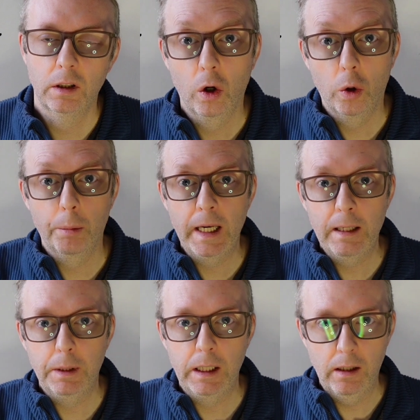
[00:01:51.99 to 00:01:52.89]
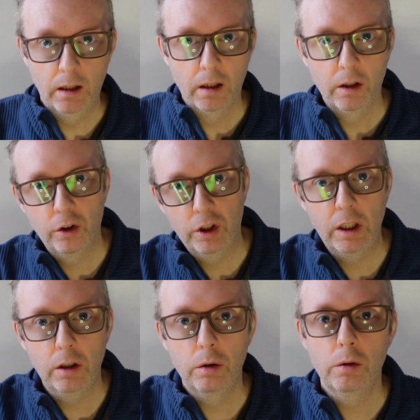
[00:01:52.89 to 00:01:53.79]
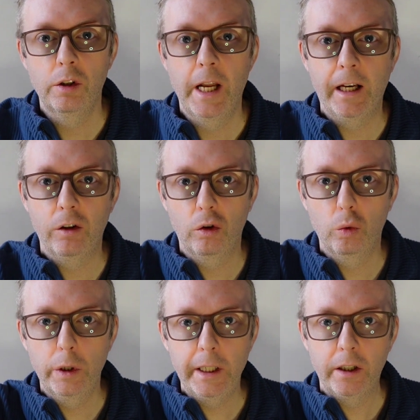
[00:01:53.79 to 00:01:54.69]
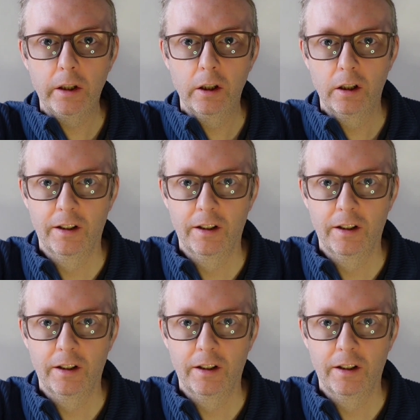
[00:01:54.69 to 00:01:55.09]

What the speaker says: Or maybe see you next week.